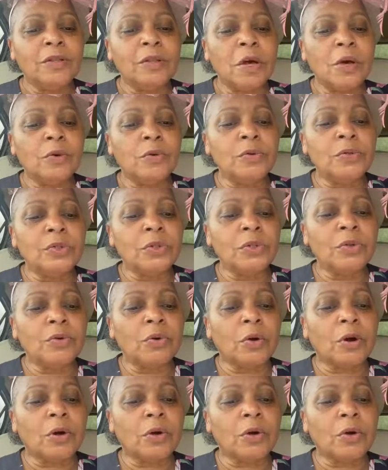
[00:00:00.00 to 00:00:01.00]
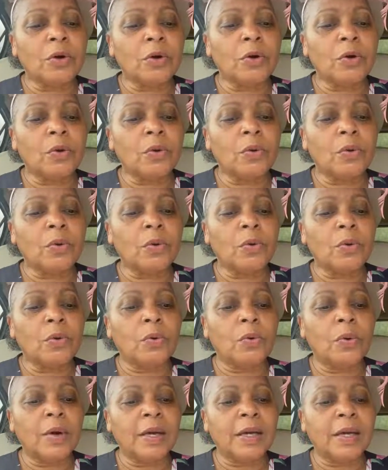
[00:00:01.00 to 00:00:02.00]
those who are
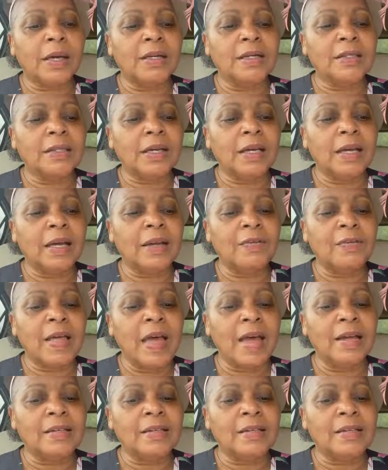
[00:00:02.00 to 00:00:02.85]
quickened in